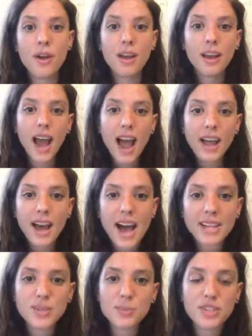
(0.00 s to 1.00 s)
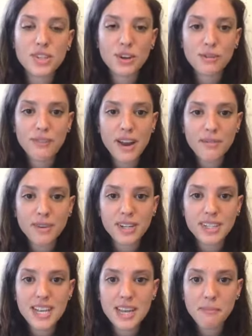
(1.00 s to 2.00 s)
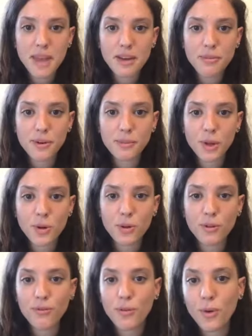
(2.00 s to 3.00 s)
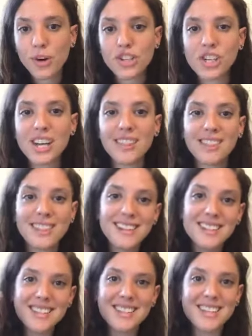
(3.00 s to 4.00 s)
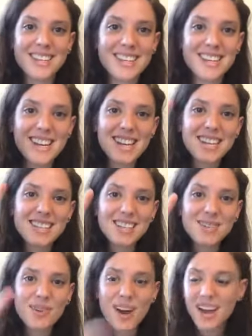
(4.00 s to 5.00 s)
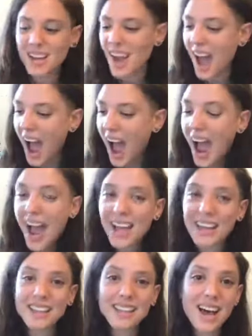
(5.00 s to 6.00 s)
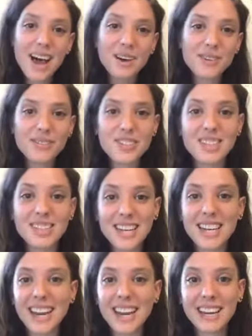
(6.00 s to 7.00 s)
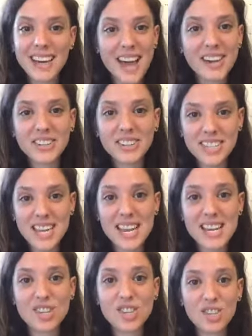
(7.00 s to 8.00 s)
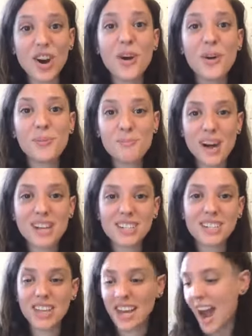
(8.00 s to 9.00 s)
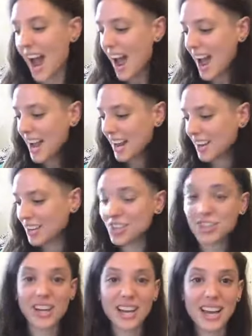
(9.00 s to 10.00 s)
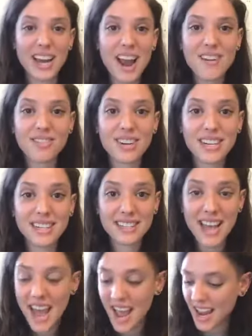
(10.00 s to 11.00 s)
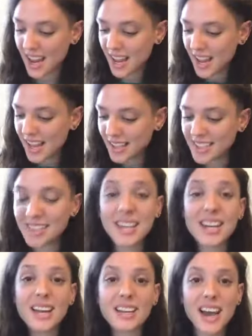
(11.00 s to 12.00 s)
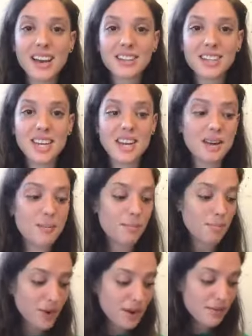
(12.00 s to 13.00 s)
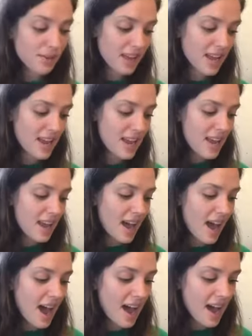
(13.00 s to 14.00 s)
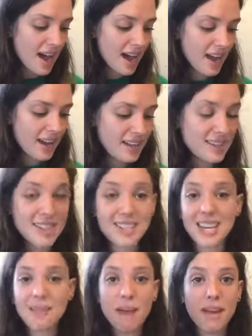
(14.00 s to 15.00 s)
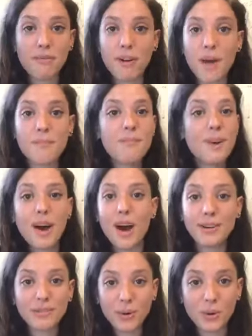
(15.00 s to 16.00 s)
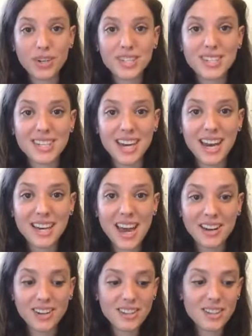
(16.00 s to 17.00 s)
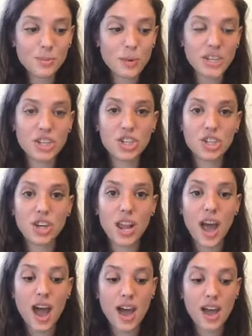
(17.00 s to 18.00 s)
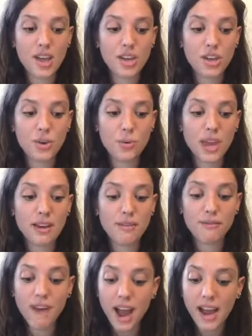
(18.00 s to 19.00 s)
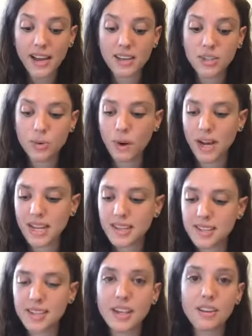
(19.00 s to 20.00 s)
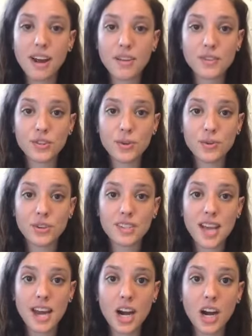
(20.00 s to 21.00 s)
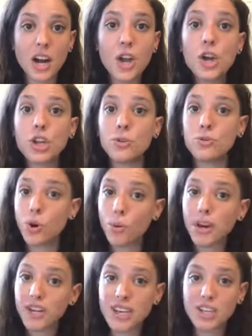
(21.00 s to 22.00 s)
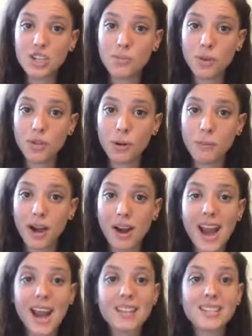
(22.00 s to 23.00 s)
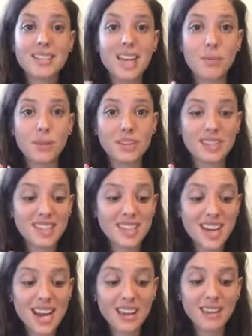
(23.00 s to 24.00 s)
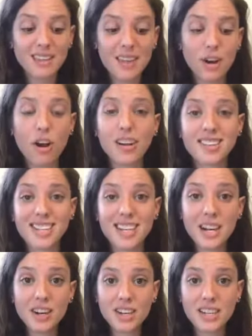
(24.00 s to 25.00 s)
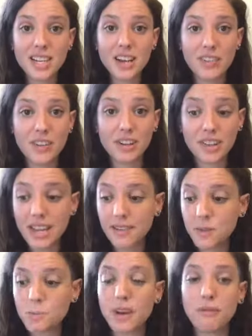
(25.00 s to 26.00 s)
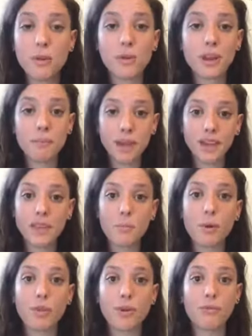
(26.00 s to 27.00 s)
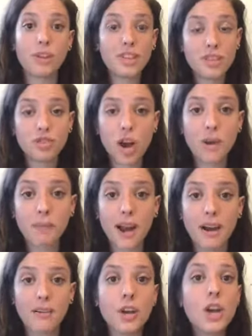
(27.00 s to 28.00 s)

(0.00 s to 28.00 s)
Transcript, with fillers: Kyle asked, what's your favorite tea made from local foraging? This is an easy one. I love stinging nettle tea so much that I could drink it every day. Stinging nettle tea, briefly, uh, is a tea made from, of course, stinging nettles, which uh, you can find quite easily around the Schuylkill Center. You don't want to touch them with your bare hands. They will sting. They cause an irritant on their leaves, but if you can pick them with a really strong pair of